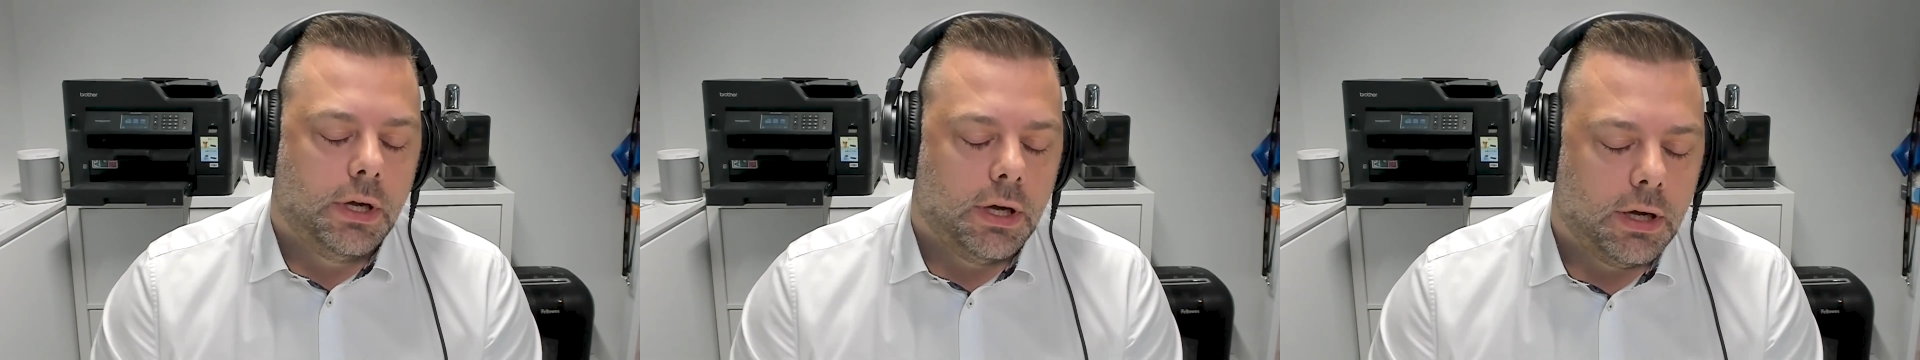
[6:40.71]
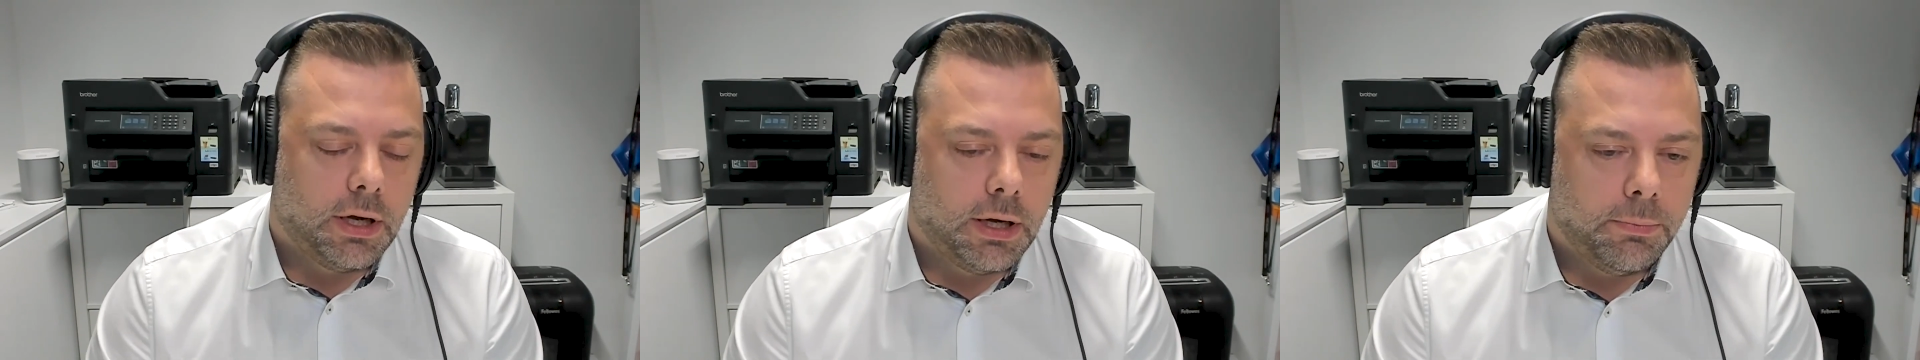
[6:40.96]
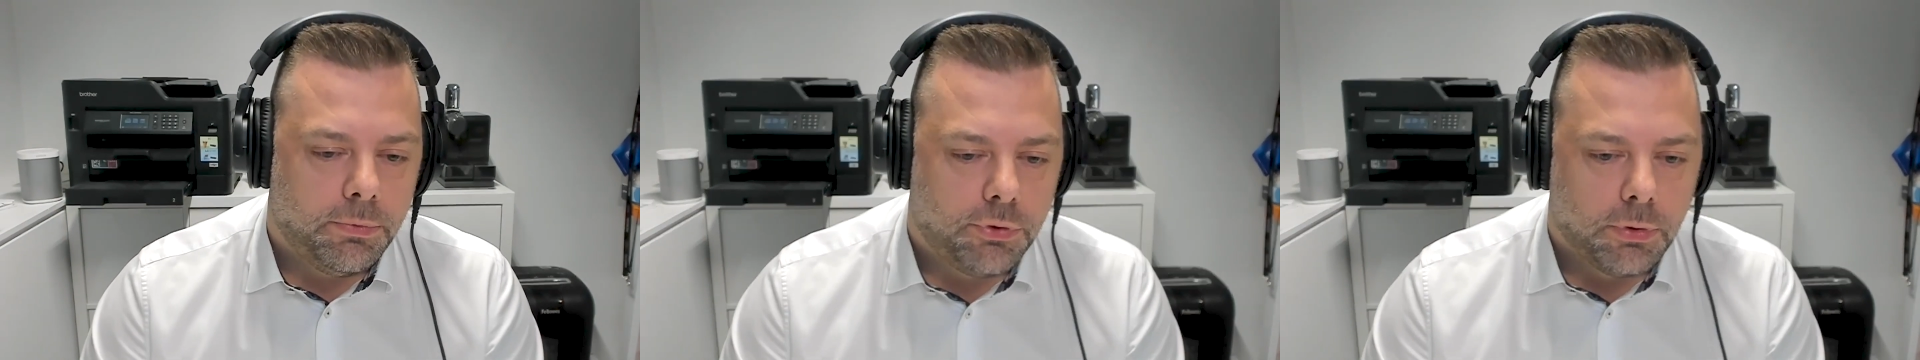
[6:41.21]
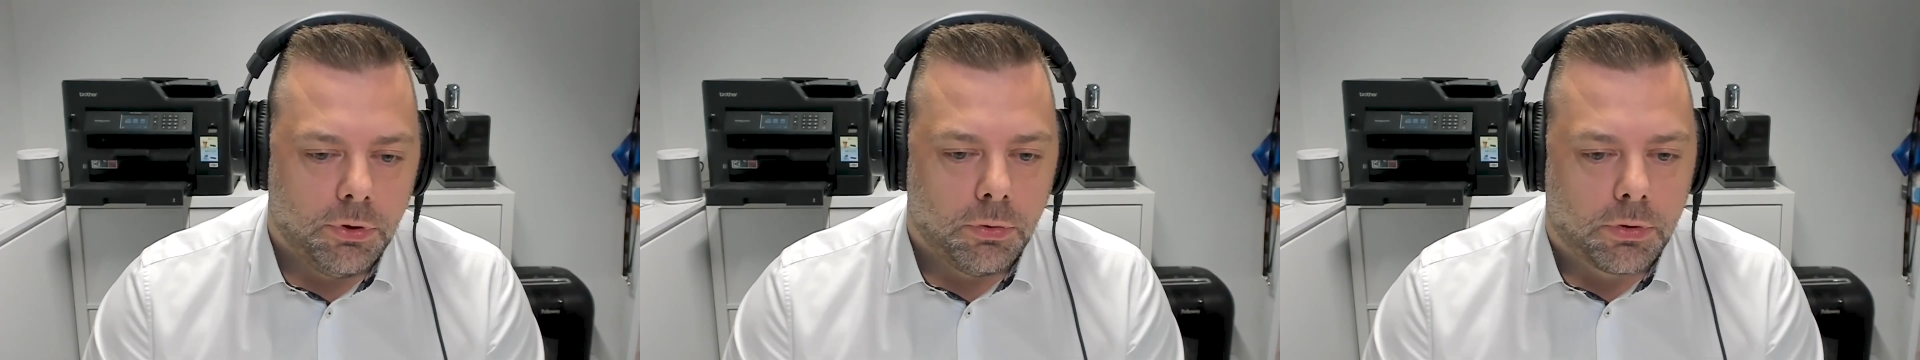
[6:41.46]

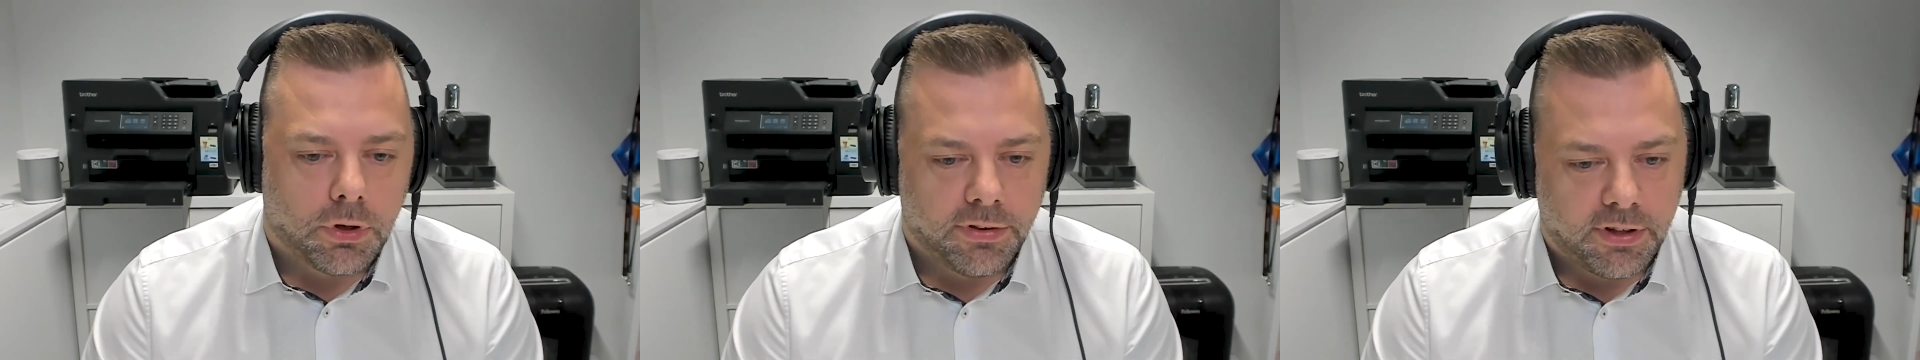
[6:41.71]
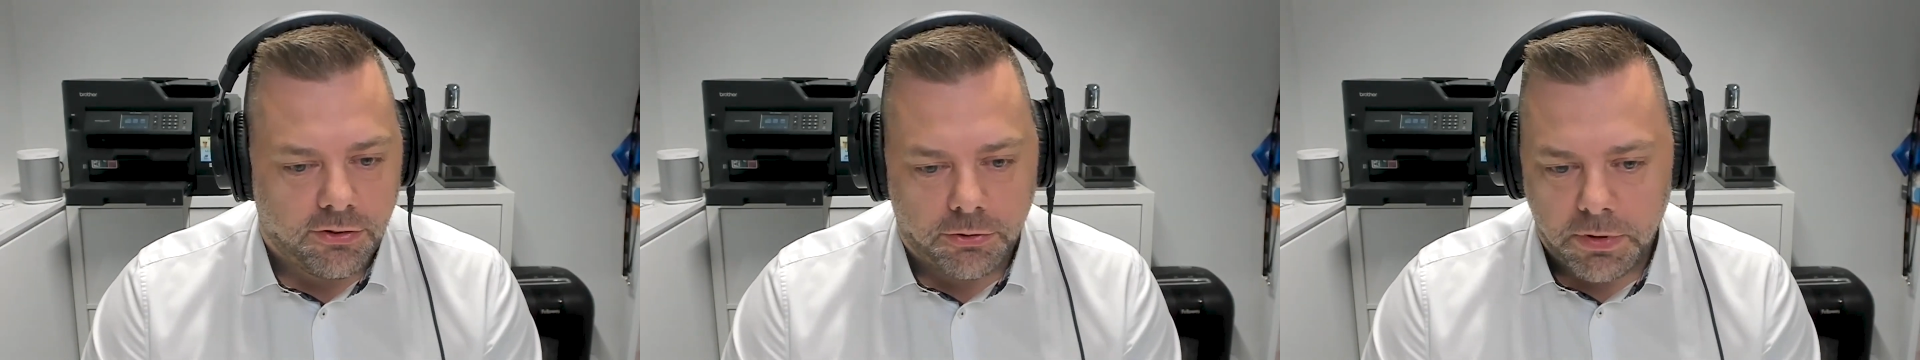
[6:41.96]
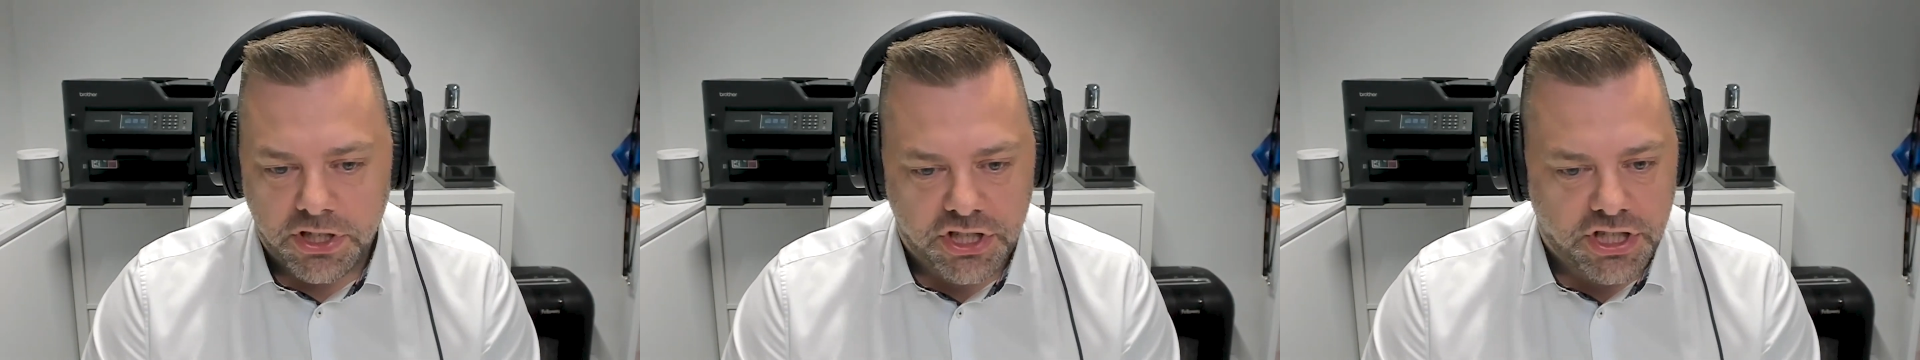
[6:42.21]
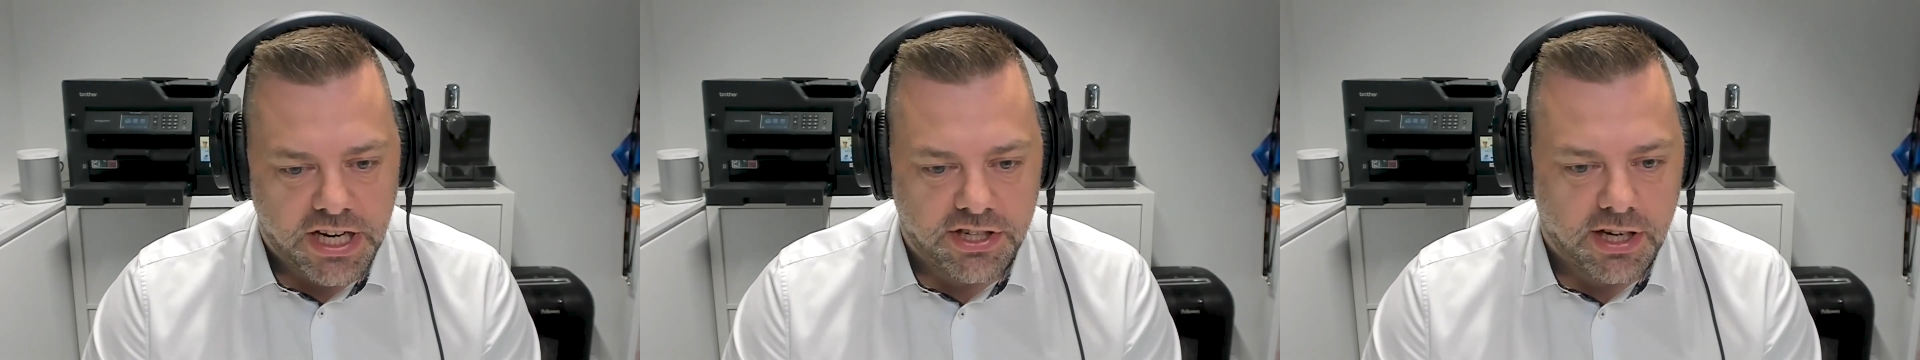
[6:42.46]
to a new content switch,
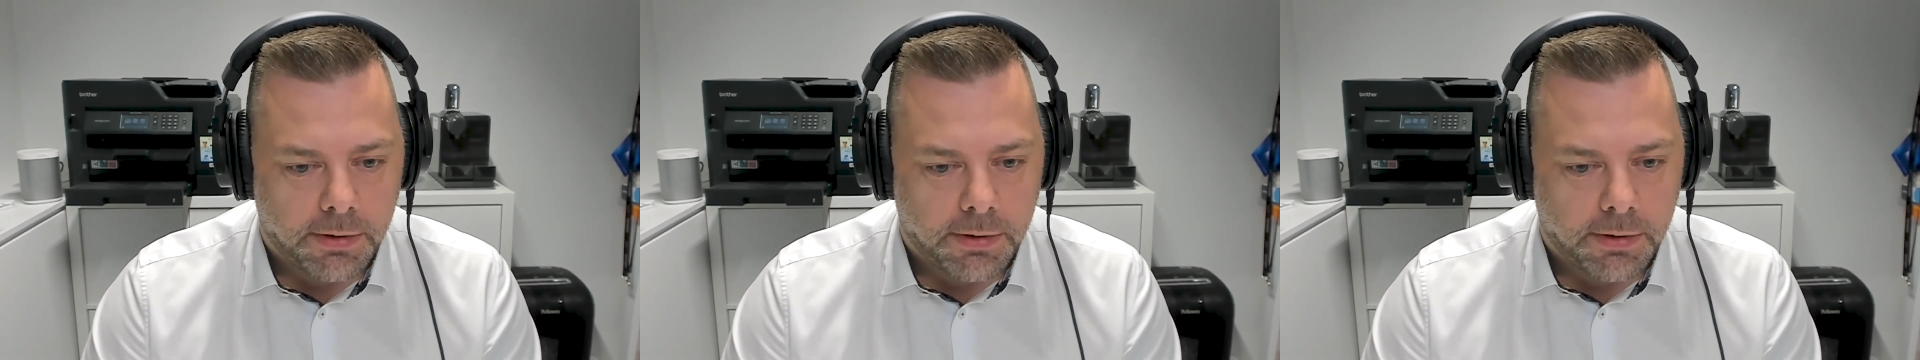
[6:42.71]
change the